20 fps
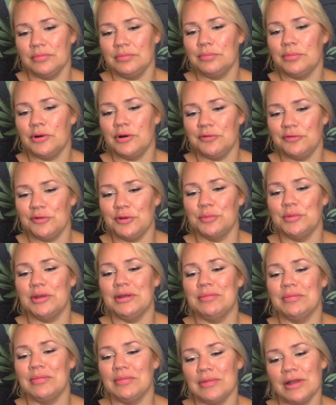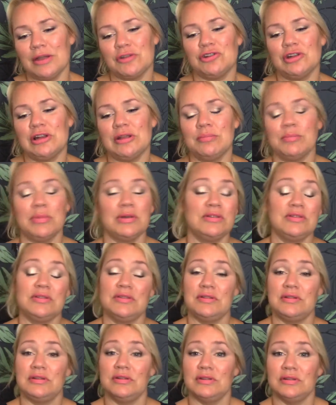perfumey actually but
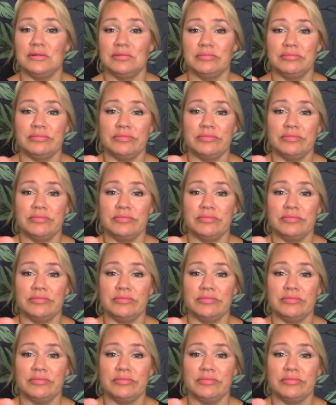the,